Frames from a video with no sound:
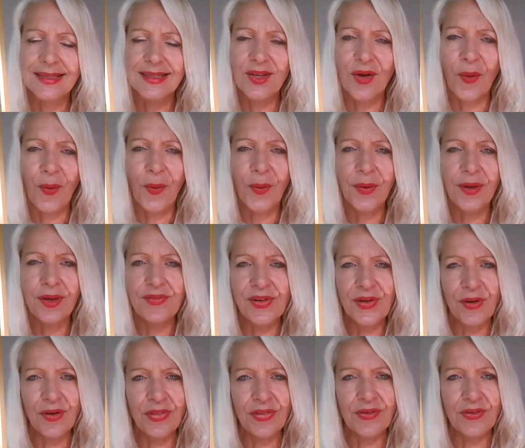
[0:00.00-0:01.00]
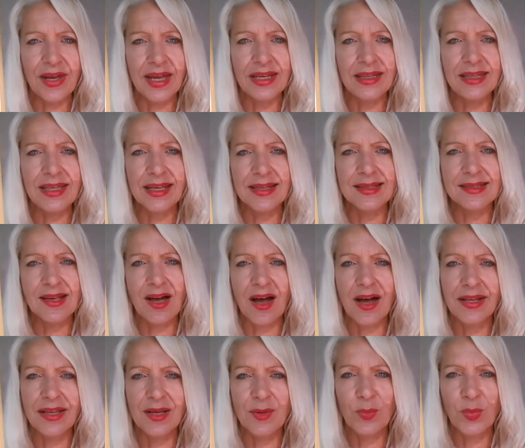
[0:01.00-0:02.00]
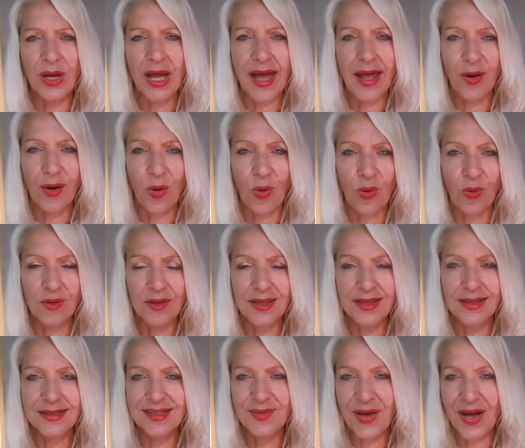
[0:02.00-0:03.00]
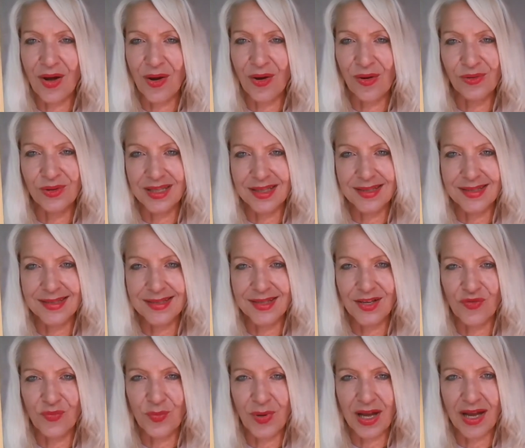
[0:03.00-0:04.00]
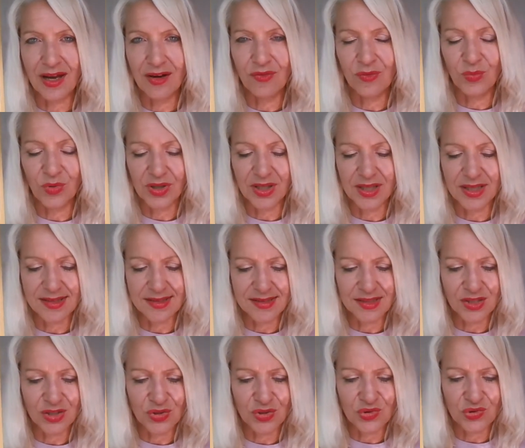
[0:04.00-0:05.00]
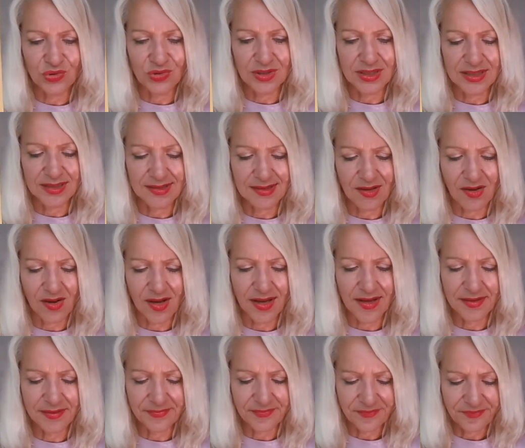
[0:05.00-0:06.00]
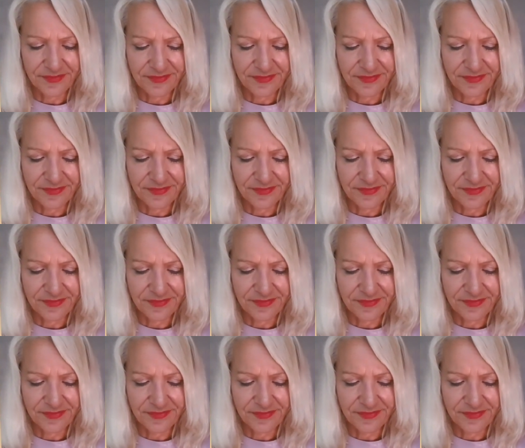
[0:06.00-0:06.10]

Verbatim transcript: So if you're going through any anxiety at all, it's about holding yourself back from what it is that you truly desire.